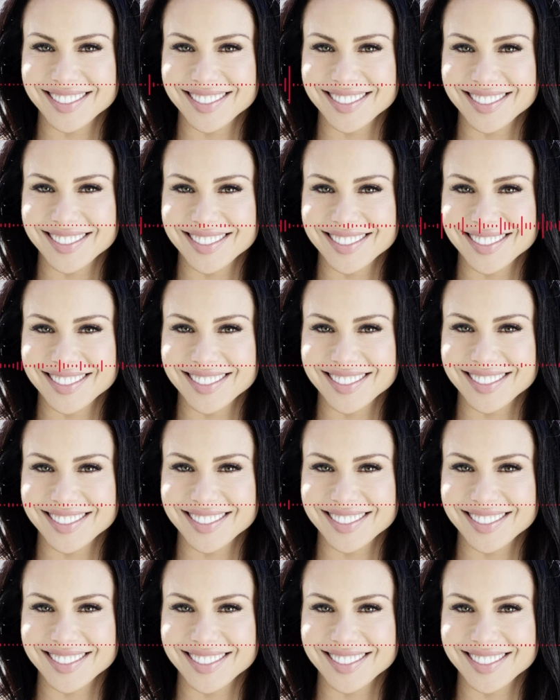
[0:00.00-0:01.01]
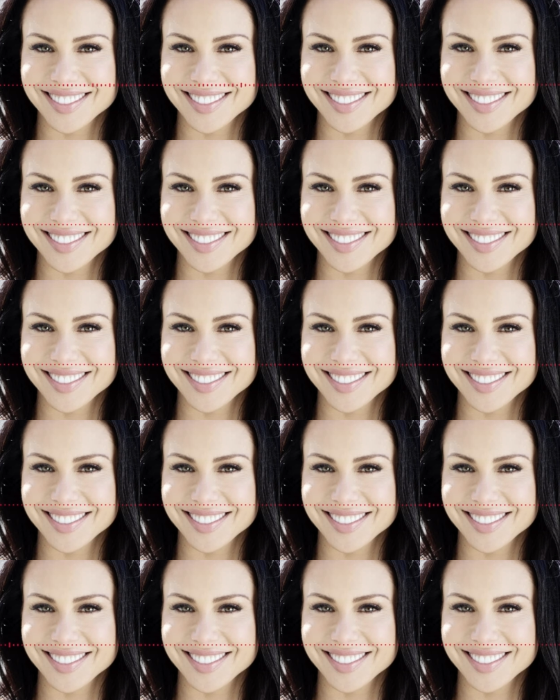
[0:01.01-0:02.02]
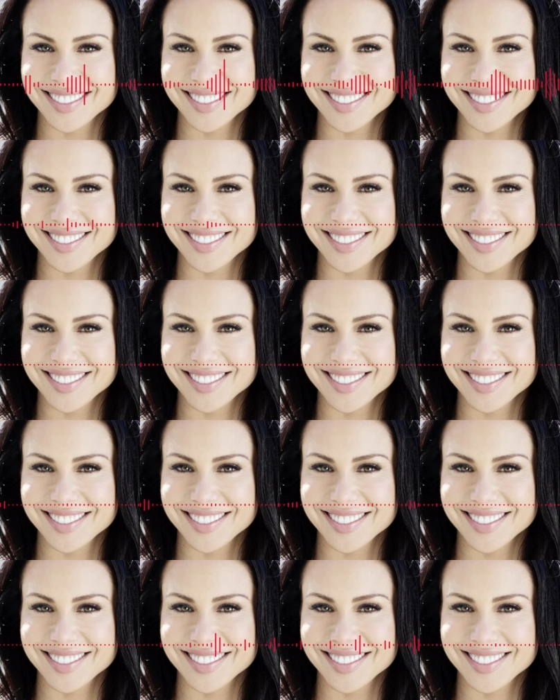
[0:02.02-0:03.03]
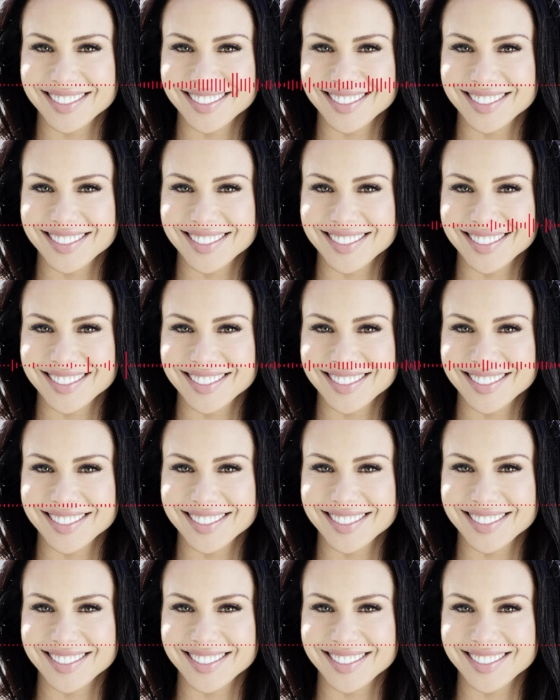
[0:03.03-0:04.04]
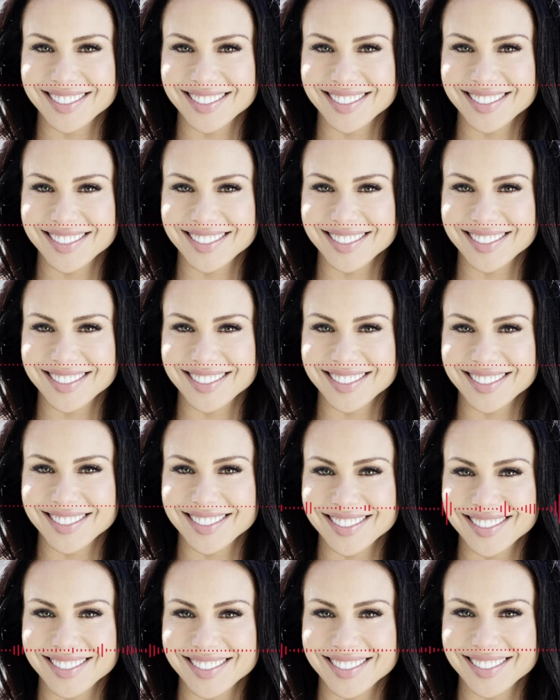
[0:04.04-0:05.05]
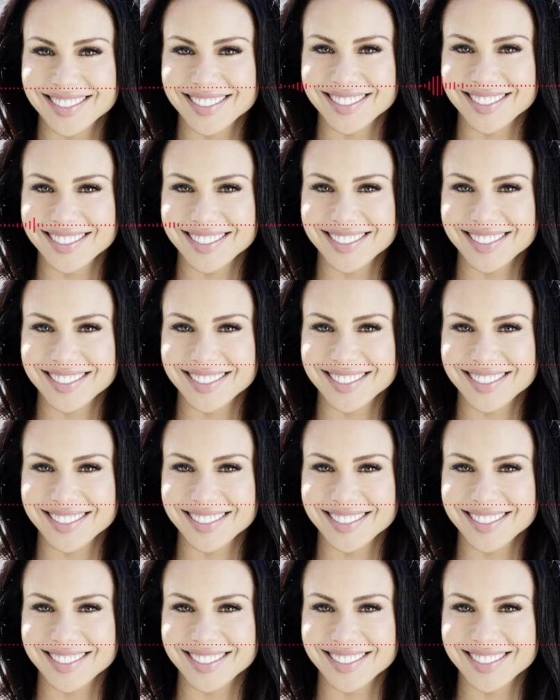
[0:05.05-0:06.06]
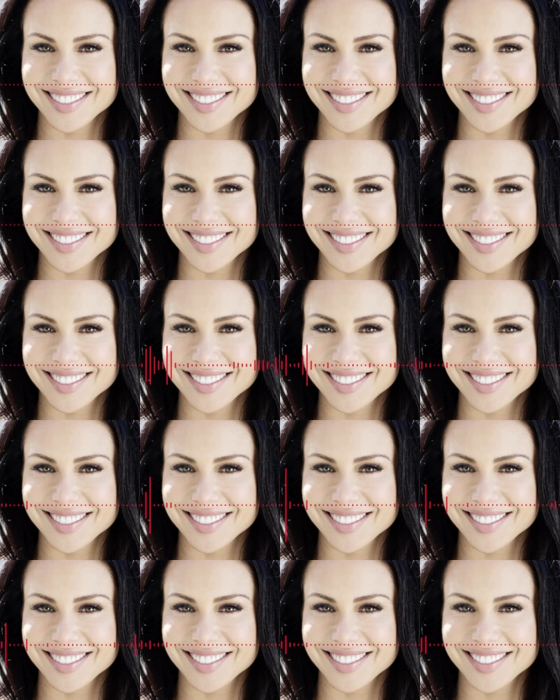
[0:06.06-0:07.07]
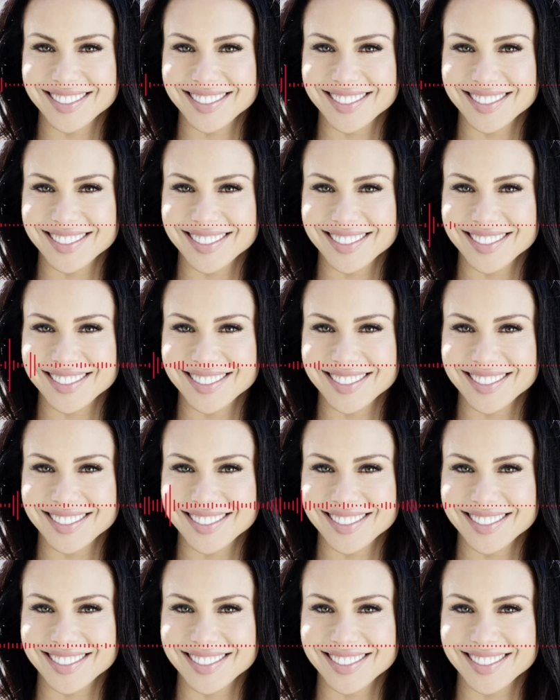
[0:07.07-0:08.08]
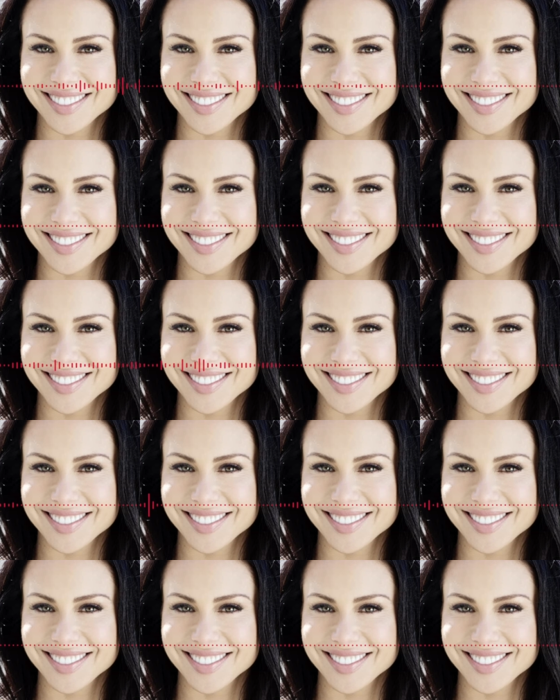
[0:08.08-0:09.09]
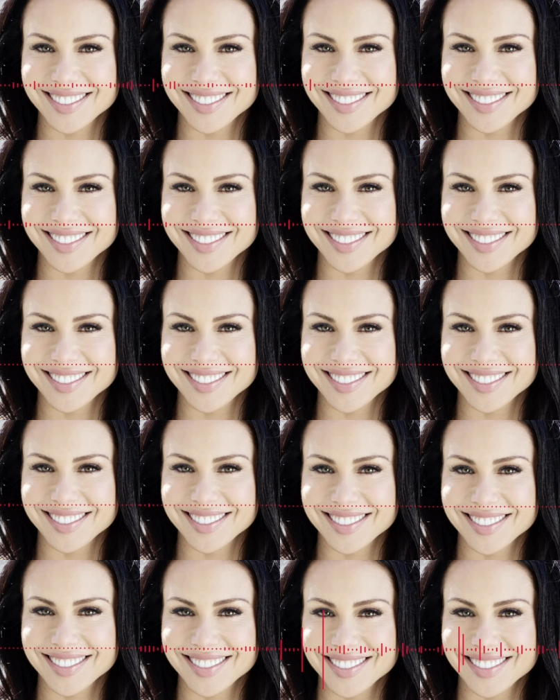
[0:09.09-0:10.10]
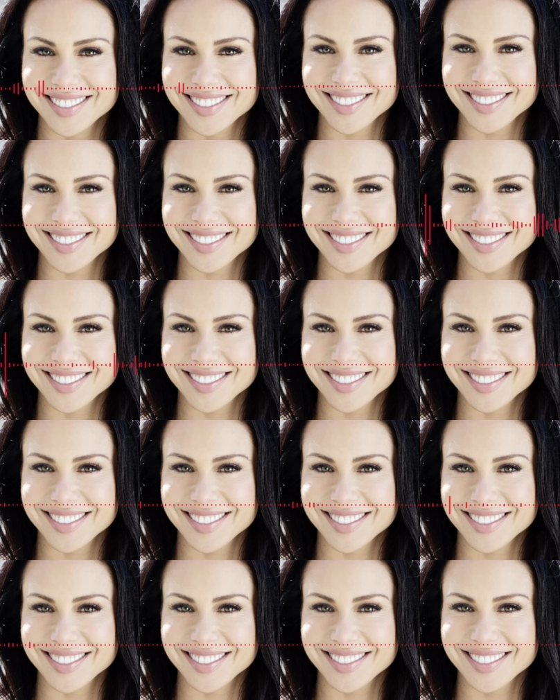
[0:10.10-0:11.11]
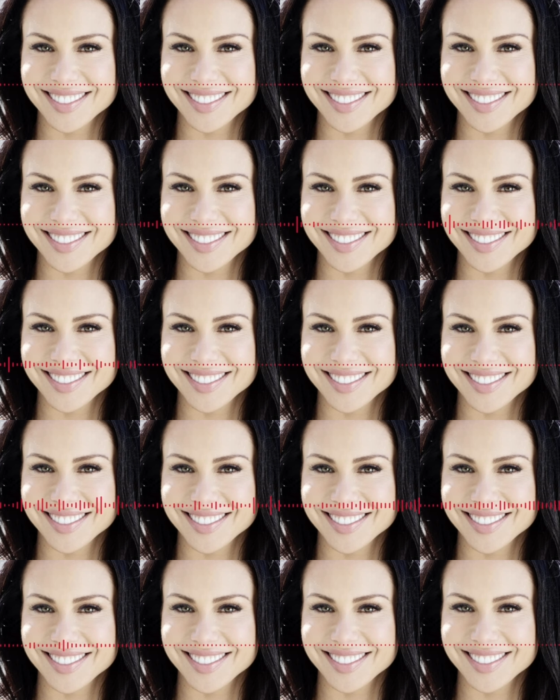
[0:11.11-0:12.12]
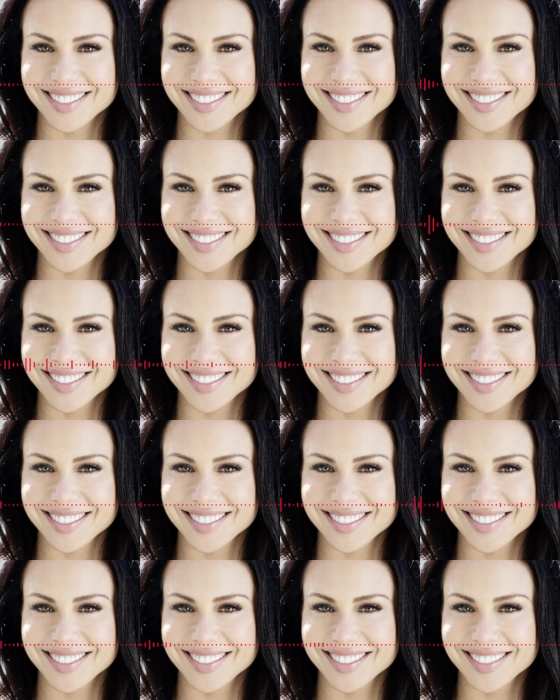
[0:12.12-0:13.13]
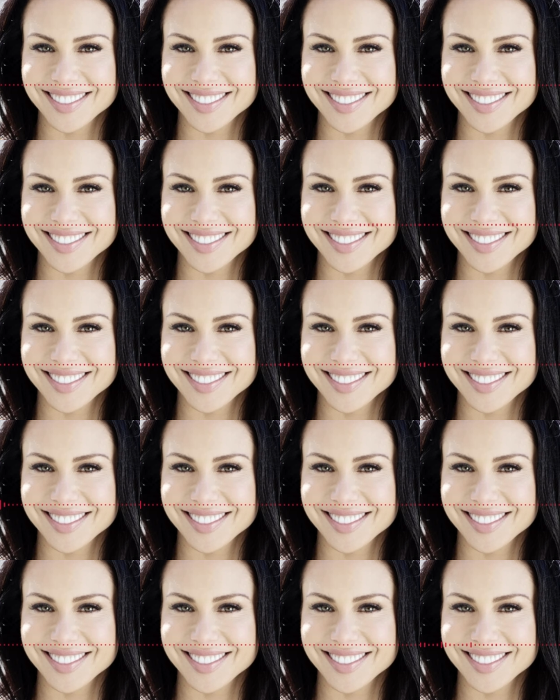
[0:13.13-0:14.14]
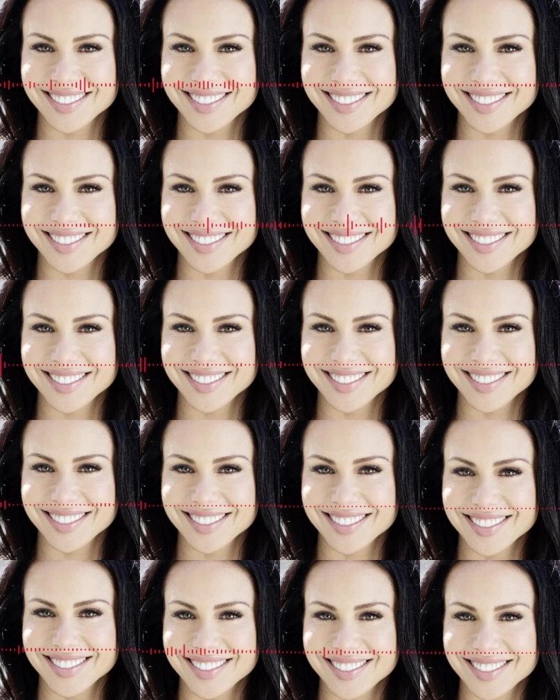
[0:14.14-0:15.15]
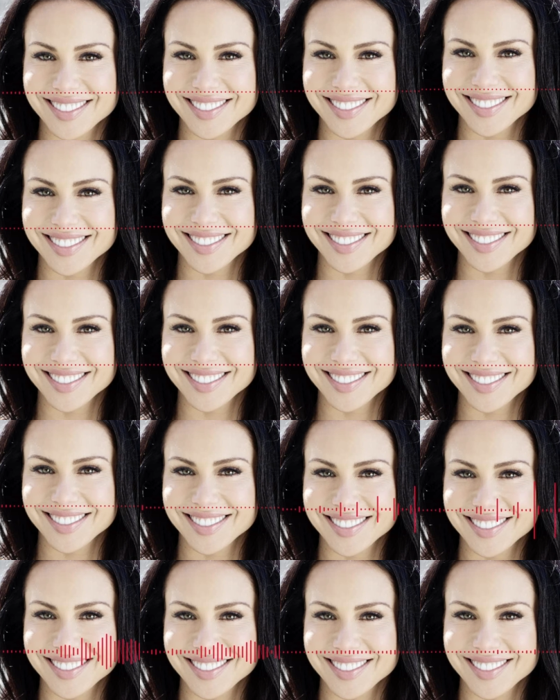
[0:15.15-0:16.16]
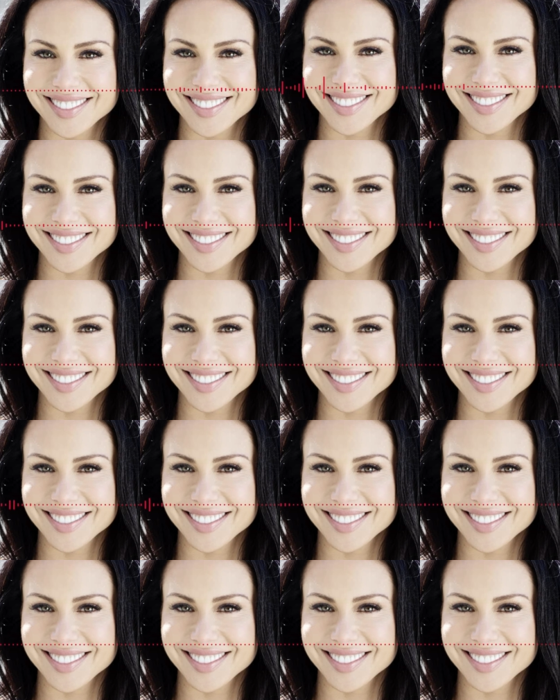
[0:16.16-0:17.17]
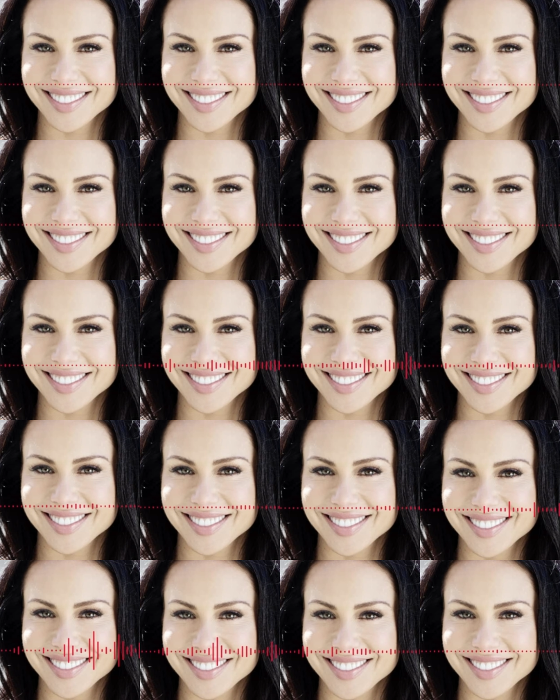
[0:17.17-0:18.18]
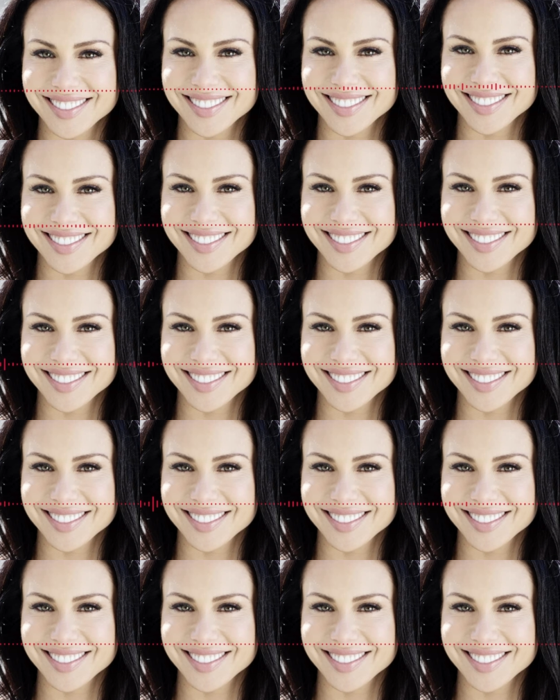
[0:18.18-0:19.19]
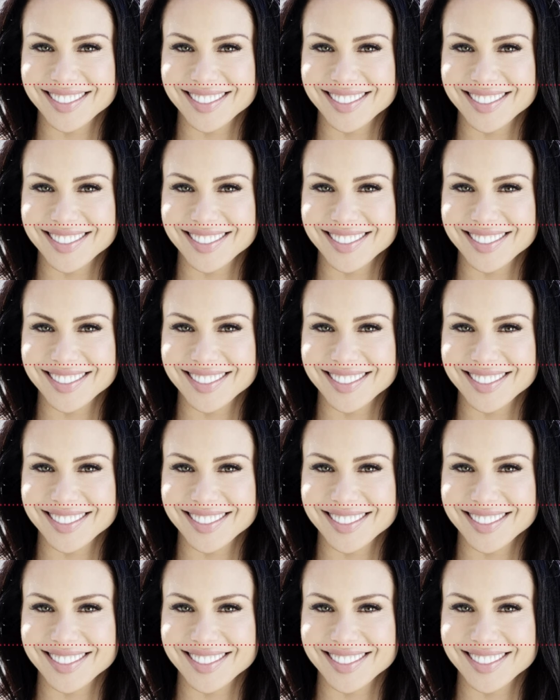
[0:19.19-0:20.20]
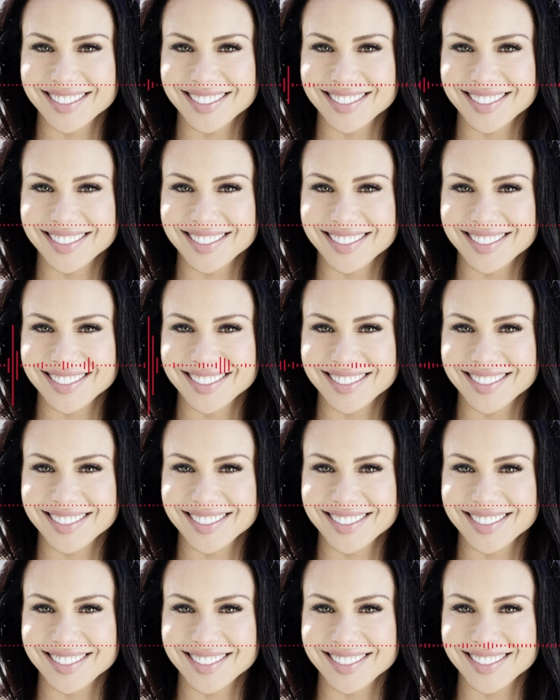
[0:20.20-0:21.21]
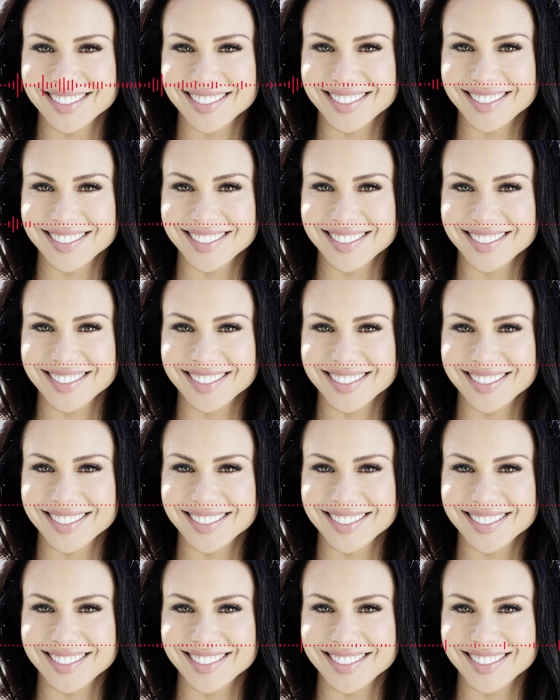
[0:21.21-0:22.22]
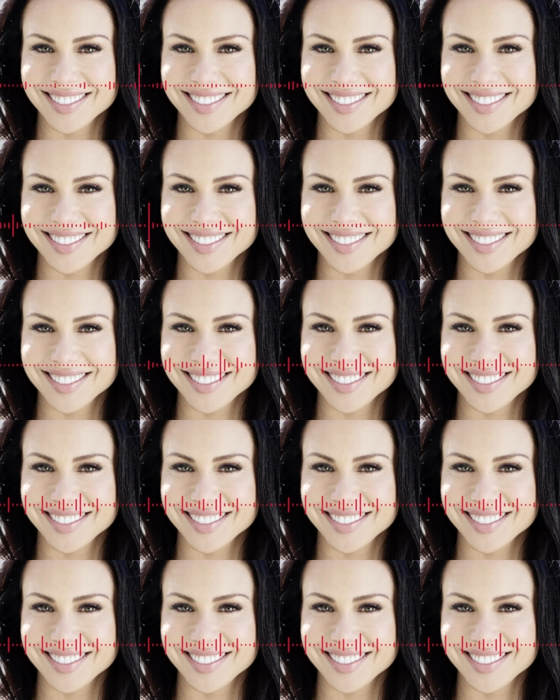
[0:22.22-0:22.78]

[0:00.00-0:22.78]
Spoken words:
make a recommendation on. In fact, if we were talking about turnips, nobody would care. But there is agenda behind the message of eat less protein and eat more plants. It's agenda driven. Mm-hmm. It is 100% not evidence-based, not high quality. Let me say that. it's there's quote evidence. It's very low